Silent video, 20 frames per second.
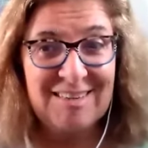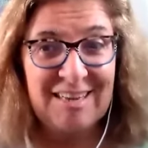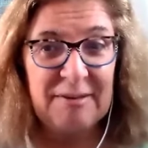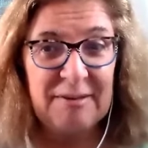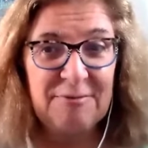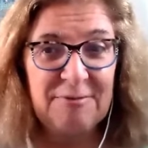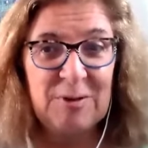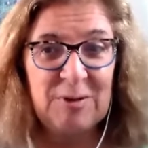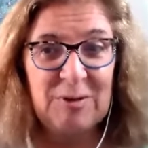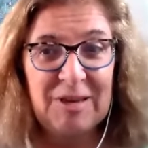I
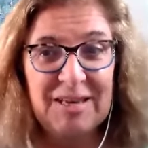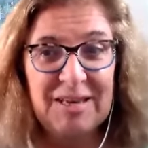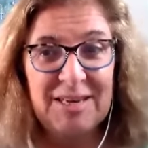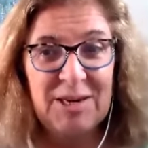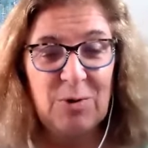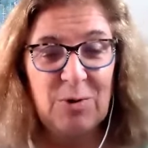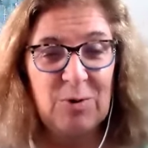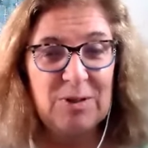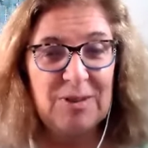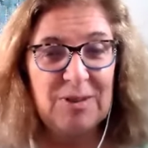feel like I
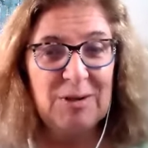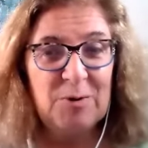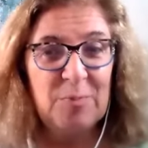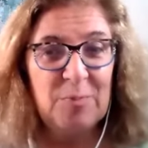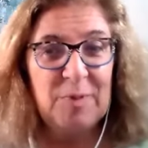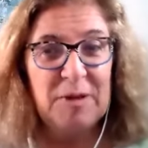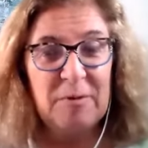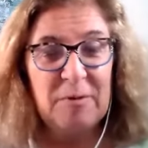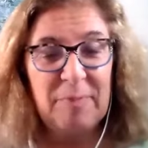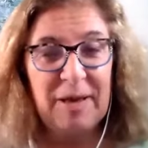know a little
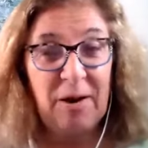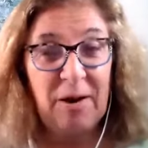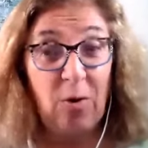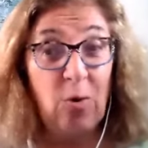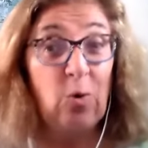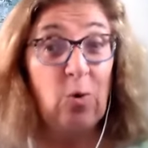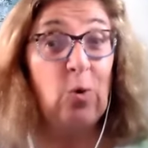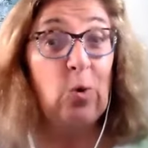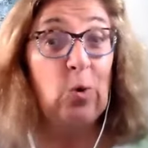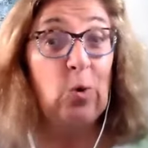bit about a
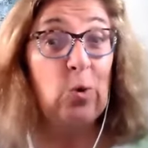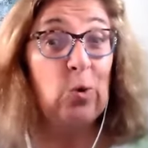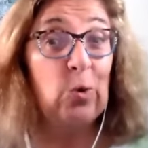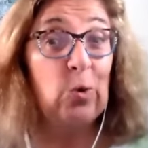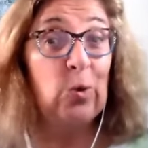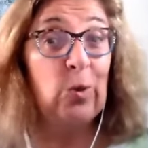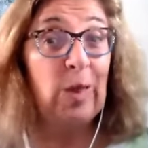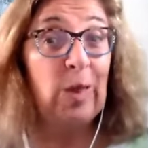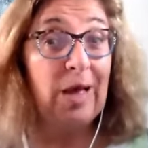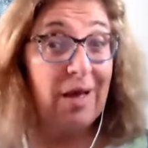
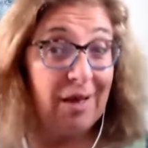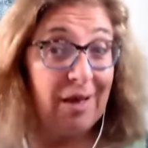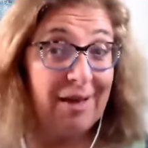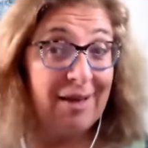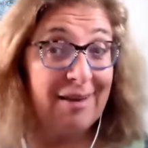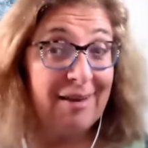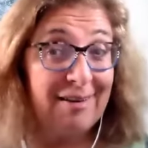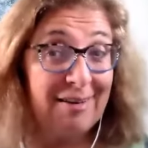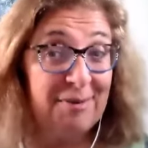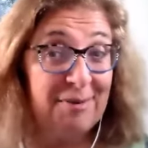whole
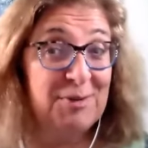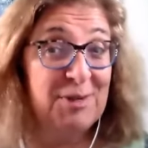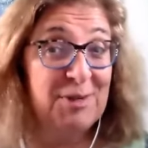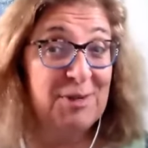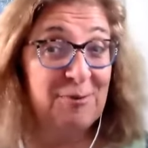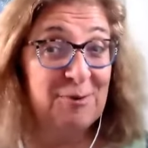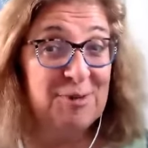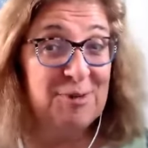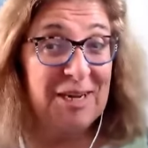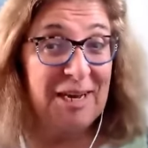lot of
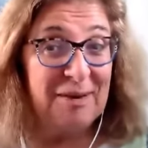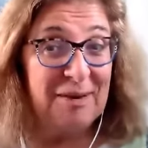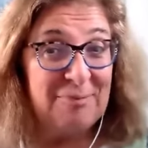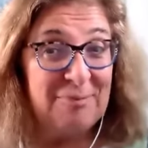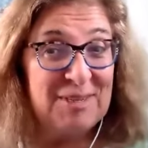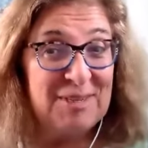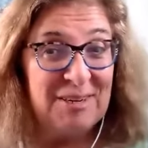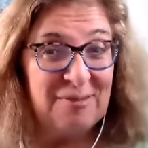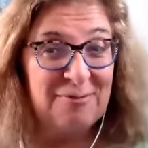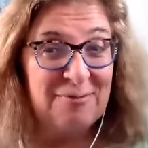different
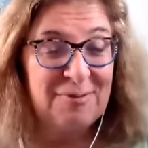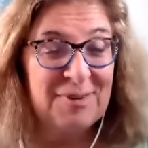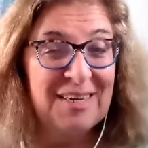types of